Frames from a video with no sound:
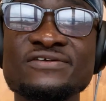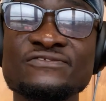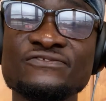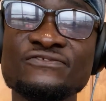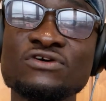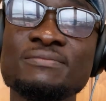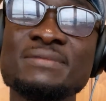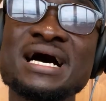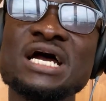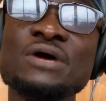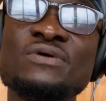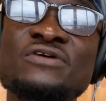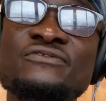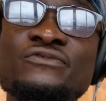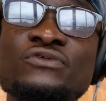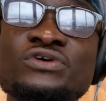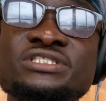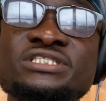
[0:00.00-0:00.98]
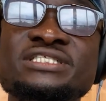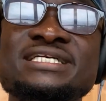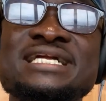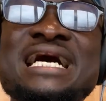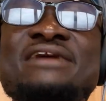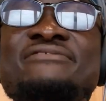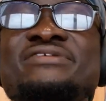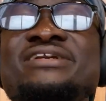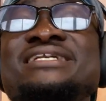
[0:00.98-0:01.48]
Form I-140 and
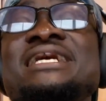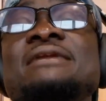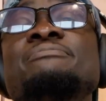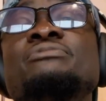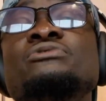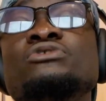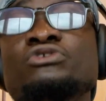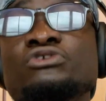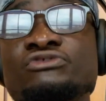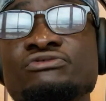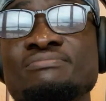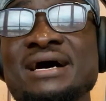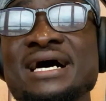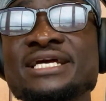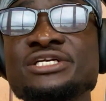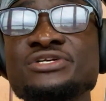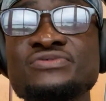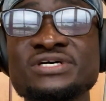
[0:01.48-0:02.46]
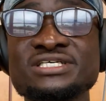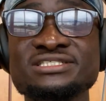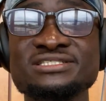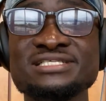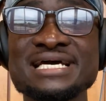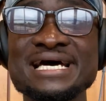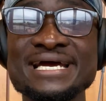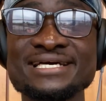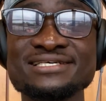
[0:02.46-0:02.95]
having it approved by
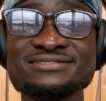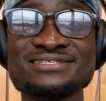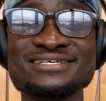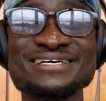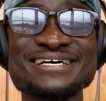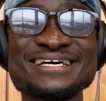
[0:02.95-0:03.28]
USCIS